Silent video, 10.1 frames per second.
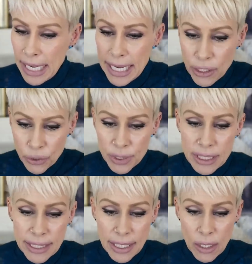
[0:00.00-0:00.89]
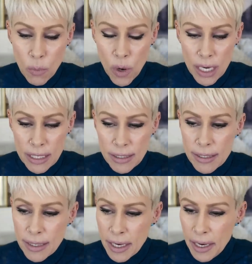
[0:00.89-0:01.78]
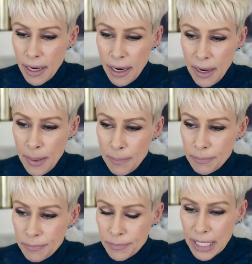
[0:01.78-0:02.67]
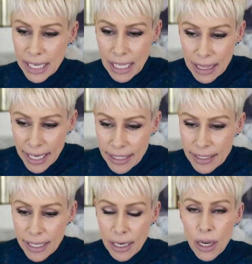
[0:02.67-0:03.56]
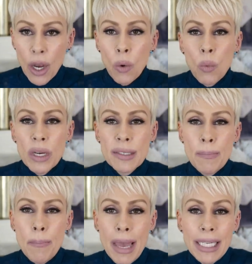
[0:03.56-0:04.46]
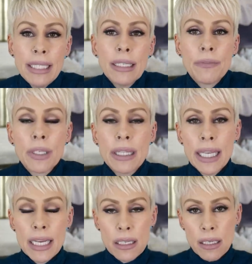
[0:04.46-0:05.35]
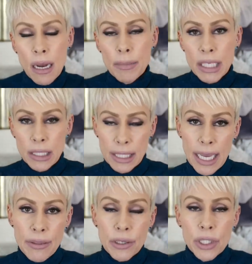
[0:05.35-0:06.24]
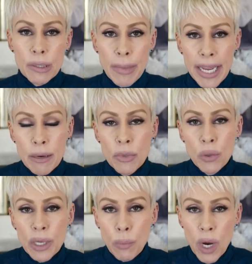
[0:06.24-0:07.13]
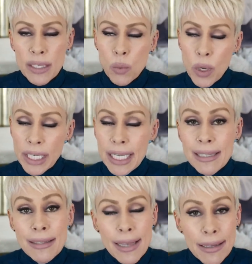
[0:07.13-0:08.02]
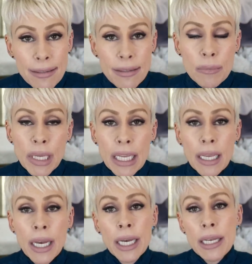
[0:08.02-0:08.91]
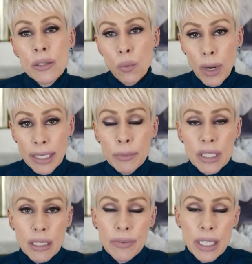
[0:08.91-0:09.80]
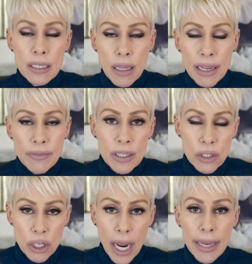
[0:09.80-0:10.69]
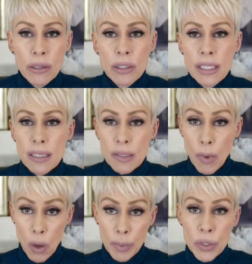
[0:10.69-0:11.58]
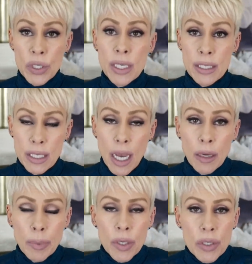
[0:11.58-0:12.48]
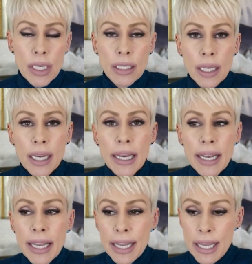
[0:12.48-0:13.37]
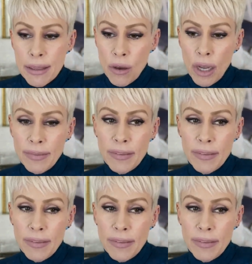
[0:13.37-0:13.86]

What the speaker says: interesting, was eclectic, was many different things coming together to make him who he was. What he says to me is when he was living his life as a child, as a small person, as a young person, he thought